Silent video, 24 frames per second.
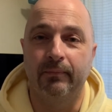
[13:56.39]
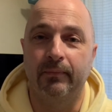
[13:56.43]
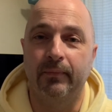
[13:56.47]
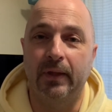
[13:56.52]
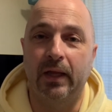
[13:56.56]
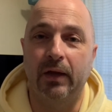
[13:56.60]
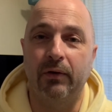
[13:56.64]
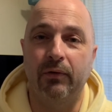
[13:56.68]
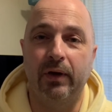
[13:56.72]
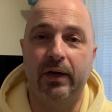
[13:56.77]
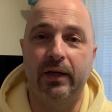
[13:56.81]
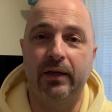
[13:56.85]

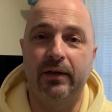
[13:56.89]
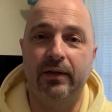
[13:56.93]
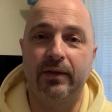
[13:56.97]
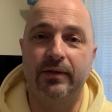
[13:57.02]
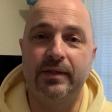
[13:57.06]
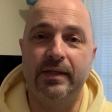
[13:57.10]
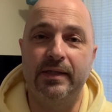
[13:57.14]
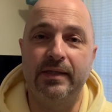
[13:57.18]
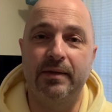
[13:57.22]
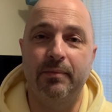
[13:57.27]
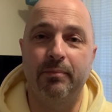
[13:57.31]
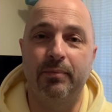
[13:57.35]
Get ready to
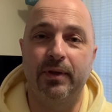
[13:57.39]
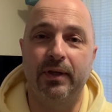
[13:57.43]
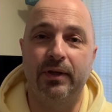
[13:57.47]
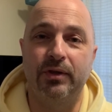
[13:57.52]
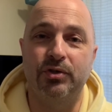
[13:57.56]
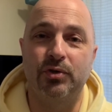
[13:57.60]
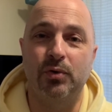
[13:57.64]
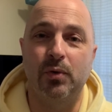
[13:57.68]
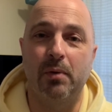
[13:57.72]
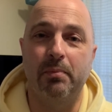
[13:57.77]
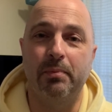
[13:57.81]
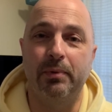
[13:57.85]
see some things
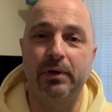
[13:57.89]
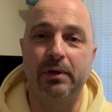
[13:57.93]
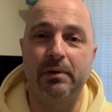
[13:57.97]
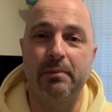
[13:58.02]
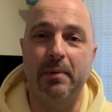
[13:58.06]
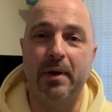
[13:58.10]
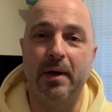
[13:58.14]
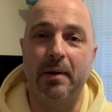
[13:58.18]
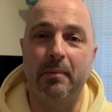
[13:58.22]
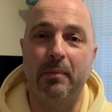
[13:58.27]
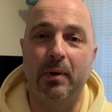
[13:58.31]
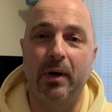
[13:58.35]
show up in your
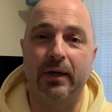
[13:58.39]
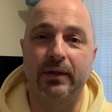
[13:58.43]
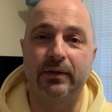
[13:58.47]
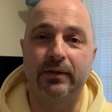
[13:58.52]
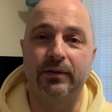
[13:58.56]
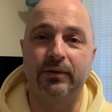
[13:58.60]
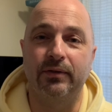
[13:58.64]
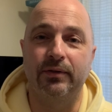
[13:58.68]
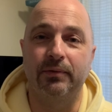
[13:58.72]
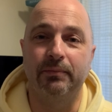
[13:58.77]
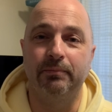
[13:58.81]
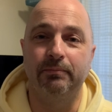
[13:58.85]

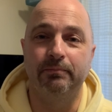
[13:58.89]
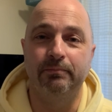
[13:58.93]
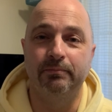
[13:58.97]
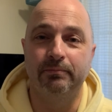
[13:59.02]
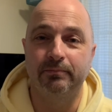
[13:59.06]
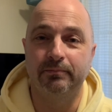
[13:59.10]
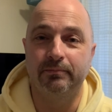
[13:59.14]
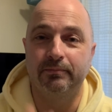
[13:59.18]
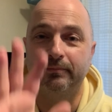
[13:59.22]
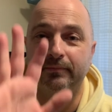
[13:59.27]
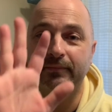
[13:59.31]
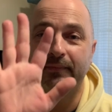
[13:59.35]
mailboxes.
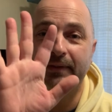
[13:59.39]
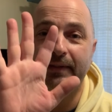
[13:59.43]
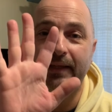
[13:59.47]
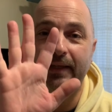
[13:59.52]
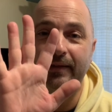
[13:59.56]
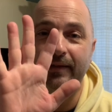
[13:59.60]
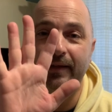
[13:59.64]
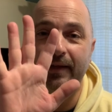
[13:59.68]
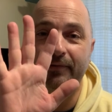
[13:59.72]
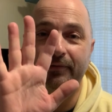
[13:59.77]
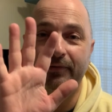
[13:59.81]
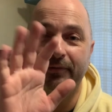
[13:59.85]
Stay
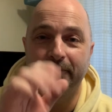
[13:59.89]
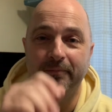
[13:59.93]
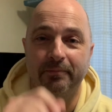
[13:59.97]
safe.